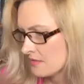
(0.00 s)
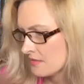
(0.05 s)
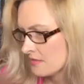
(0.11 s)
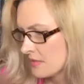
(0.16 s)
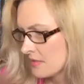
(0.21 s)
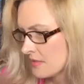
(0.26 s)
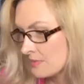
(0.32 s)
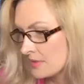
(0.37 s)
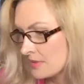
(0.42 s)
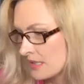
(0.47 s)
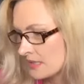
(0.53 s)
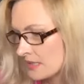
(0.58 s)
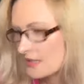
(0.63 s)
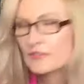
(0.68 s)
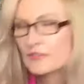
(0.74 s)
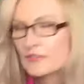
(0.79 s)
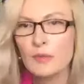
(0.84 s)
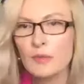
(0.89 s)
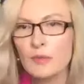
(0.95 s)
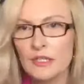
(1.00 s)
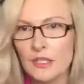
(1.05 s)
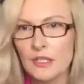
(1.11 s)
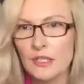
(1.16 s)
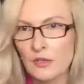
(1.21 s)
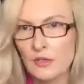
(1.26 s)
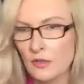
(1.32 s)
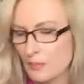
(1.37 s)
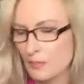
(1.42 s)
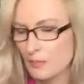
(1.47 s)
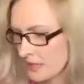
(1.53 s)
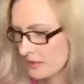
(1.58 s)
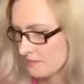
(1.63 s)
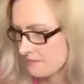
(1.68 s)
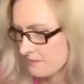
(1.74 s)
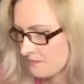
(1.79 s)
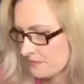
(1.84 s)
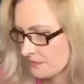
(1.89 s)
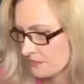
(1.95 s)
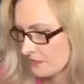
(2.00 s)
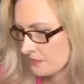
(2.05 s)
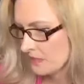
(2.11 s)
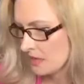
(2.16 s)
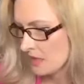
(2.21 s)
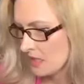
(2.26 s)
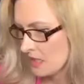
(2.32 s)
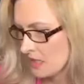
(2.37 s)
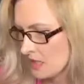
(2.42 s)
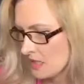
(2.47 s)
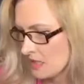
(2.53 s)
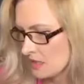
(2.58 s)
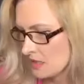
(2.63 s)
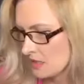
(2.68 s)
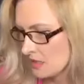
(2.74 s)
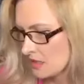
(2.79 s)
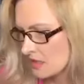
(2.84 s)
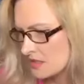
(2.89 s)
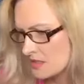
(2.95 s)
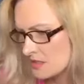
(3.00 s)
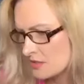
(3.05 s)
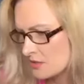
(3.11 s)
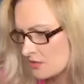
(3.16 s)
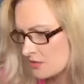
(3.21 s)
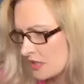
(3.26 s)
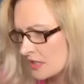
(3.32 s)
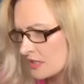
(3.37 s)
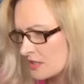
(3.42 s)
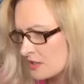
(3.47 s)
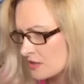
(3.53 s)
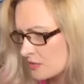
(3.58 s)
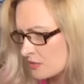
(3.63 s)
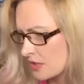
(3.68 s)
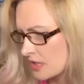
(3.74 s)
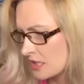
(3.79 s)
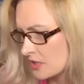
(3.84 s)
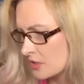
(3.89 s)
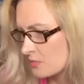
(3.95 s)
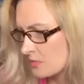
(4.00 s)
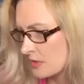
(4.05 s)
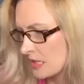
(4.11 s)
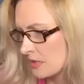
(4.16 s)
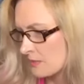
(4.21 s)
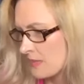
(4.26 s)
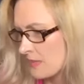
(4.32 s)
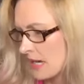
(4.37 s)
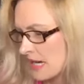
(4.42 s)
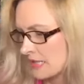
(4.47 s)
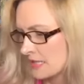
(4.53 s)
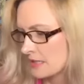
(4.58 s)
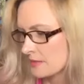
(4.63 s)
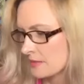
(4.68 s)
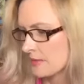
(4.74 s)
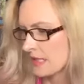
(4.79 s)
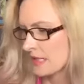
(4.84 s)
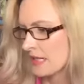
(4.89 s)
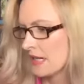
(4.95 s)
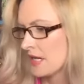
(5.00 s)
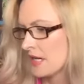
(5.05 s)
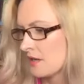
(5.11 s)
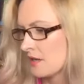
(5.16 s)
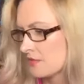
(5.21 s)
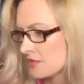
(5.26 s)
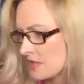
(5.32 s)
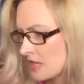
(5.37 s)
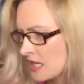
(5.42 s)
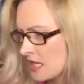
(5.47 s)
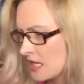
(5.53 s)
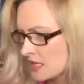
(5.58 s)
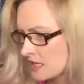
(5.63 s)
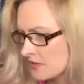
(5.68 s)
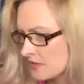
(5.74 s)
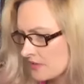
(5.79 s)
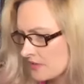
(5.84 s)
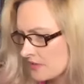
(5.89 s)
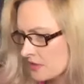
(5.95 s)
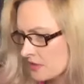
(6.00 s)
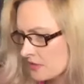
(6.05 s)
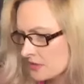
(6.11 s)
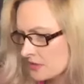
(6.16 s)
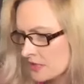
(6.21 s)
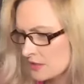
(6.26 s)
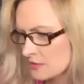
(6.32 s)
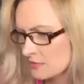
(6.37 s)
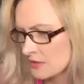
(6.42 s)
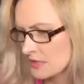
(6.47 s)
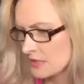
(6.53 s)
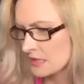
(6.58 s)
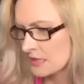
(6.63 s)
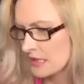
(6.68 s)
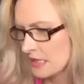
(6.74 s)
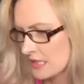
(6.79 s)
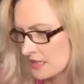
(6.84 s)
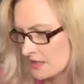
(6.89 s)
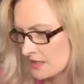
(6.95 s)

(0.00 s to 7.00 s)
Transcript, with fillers: Maybe I left the window open. It's, it is strange being back in my house, even though only three days